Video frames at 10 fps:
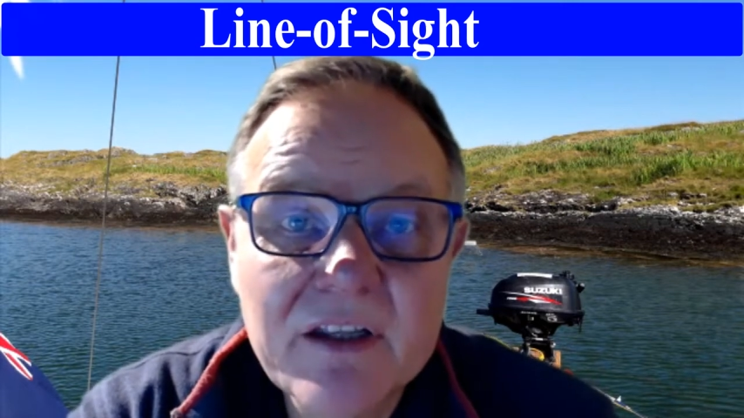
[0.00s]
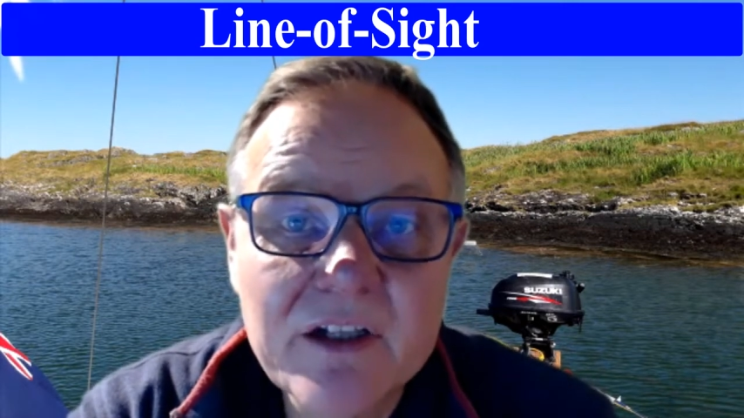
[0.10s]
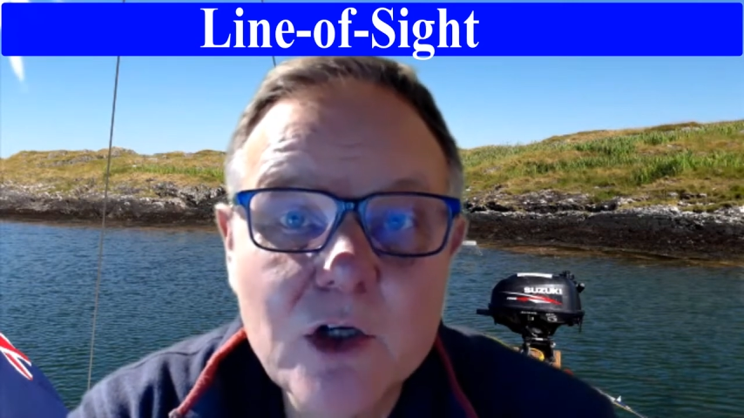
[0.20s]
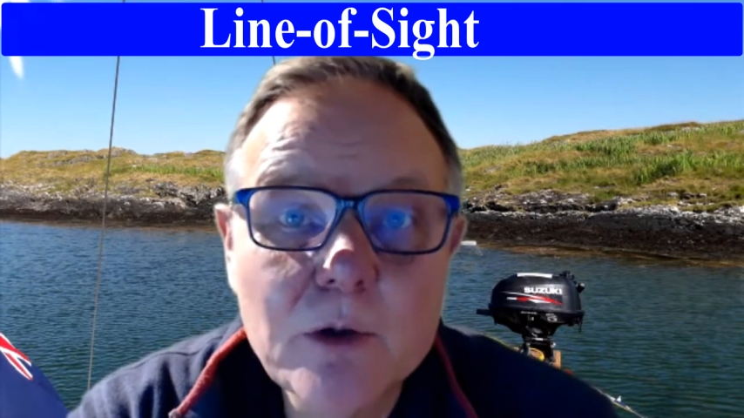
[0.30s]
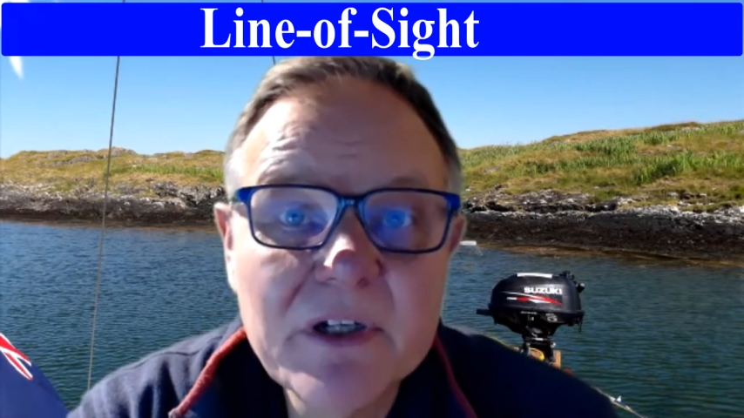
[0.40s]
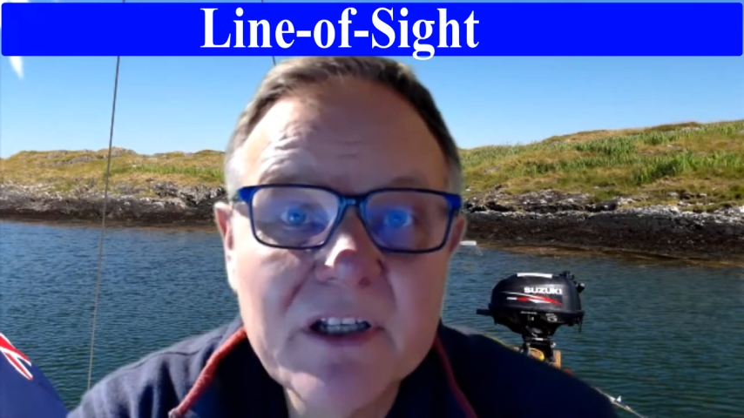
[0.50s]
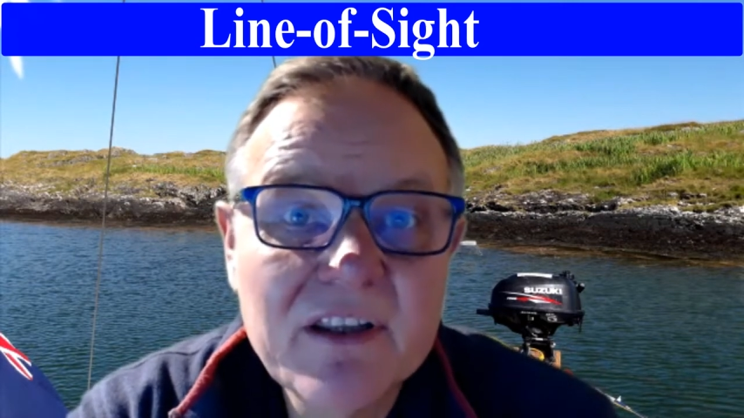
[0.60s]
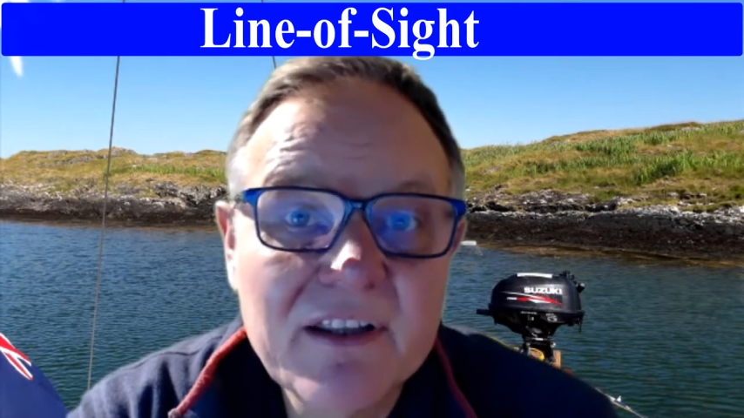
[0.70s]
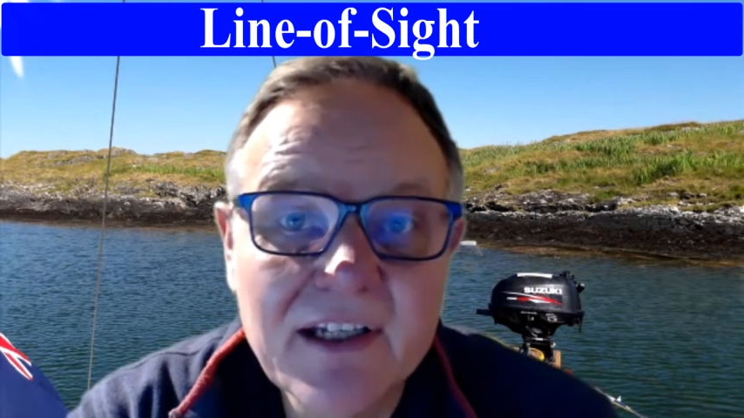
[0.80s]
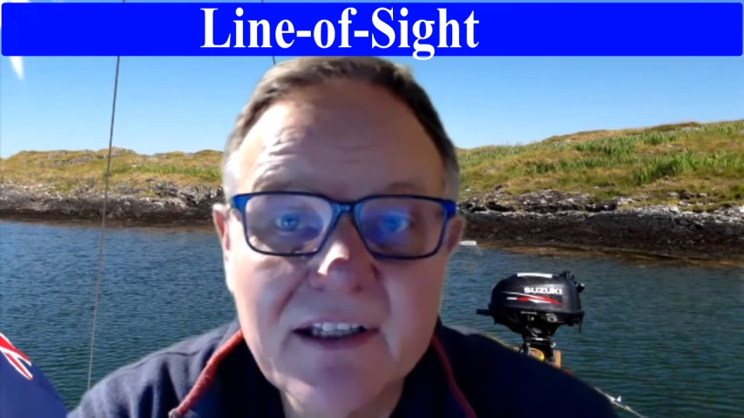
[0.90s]
The dominant
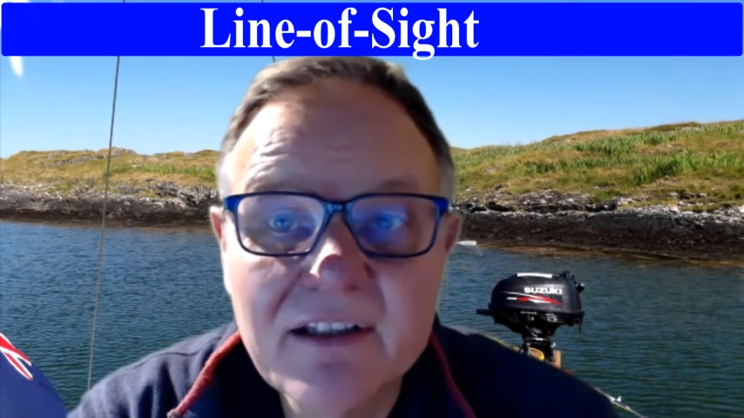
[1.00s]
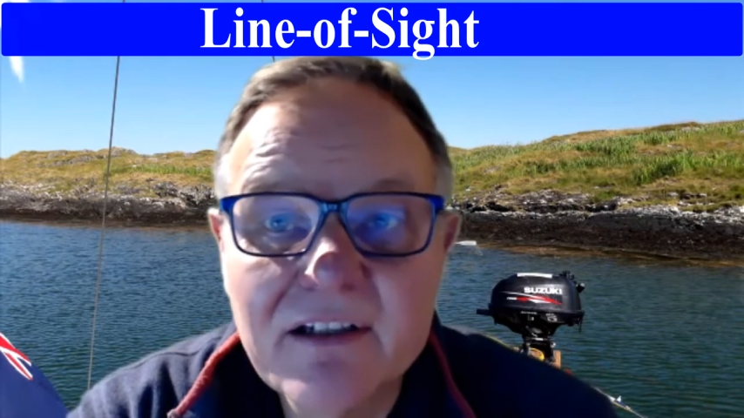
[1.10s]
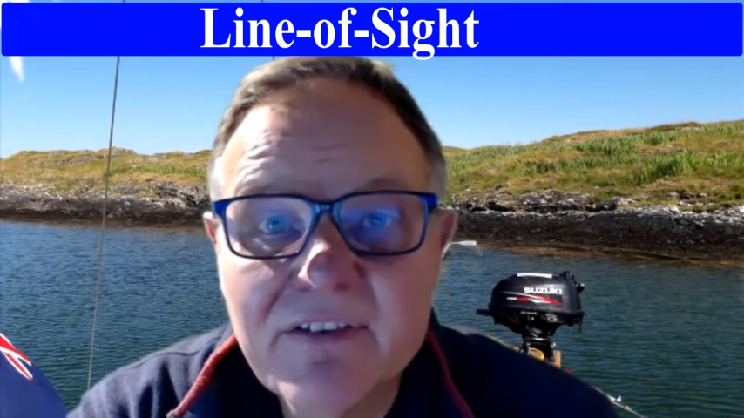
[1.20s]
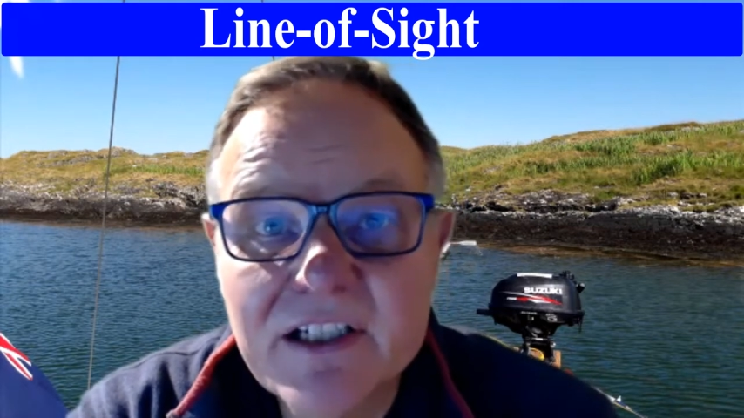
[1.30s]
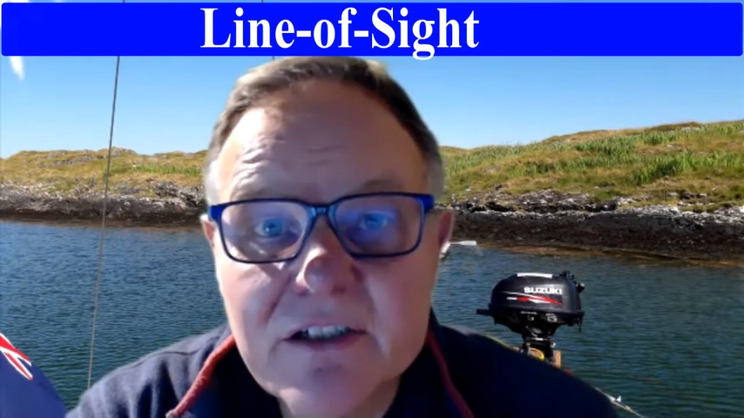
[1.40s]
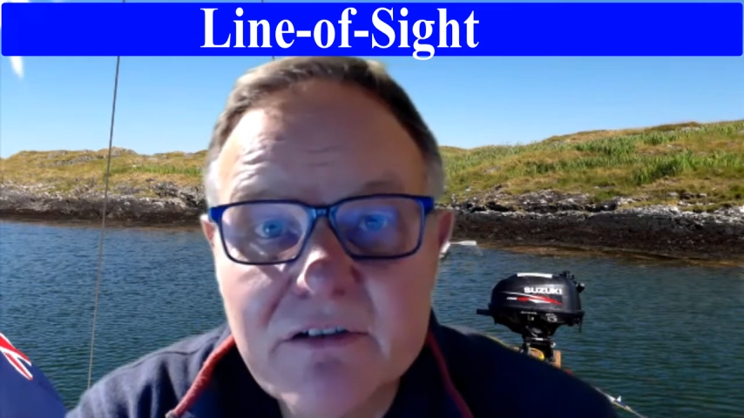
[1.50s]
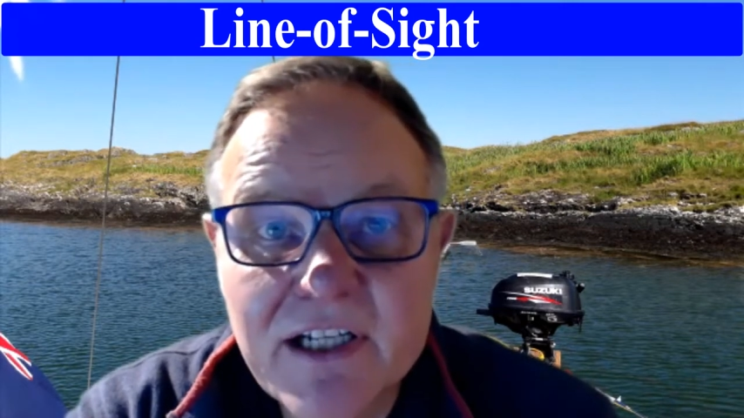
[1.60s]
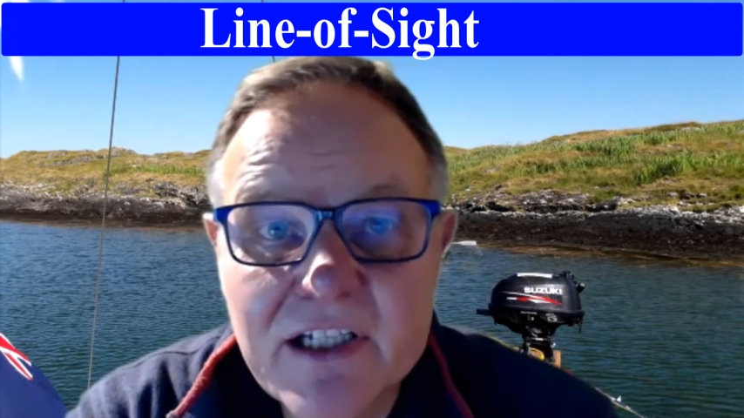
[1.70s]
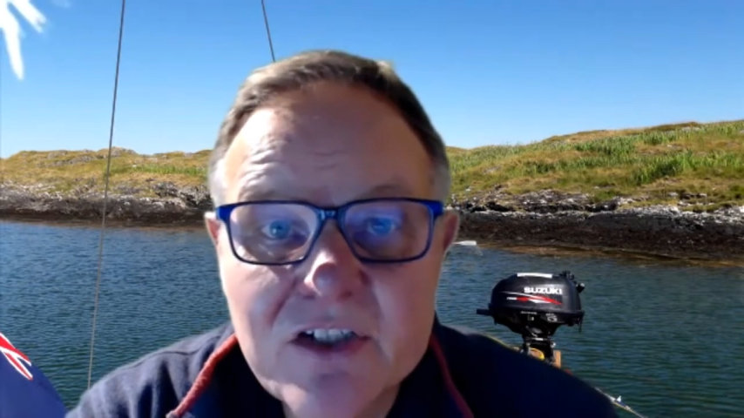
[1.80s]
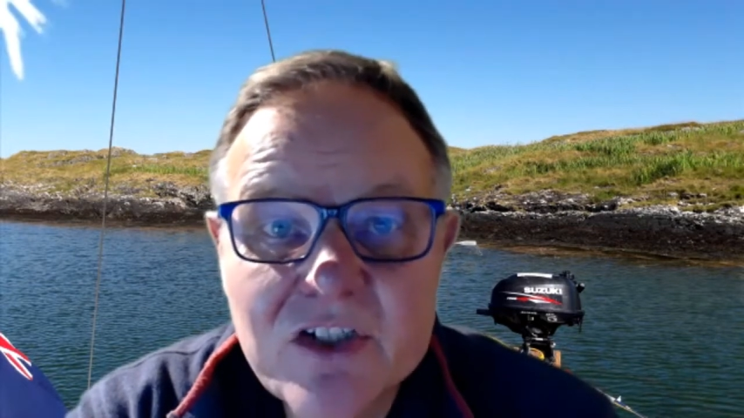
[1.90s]
thing that affects
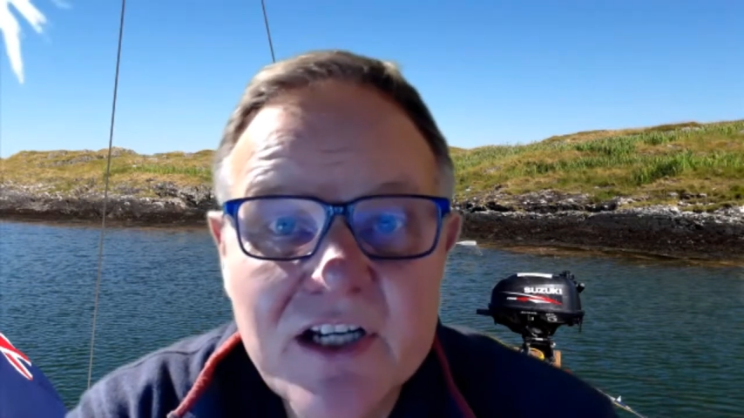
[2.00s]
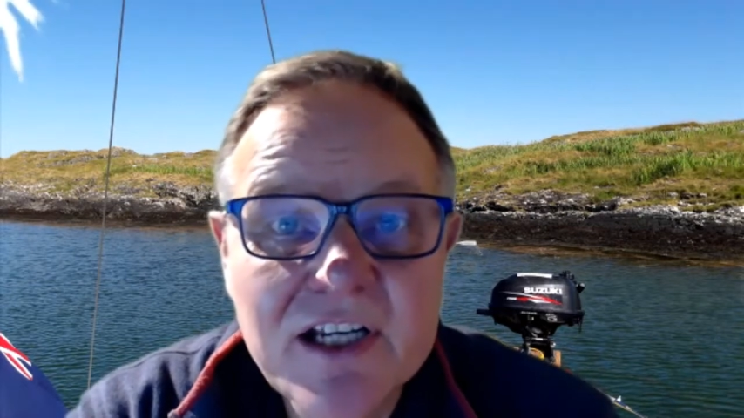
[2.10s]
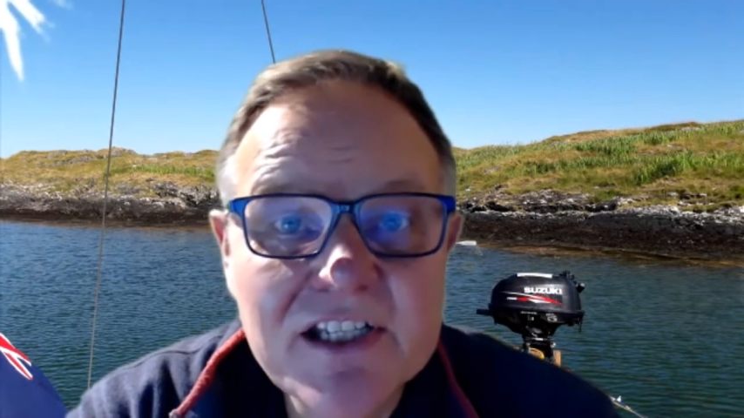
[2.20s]
range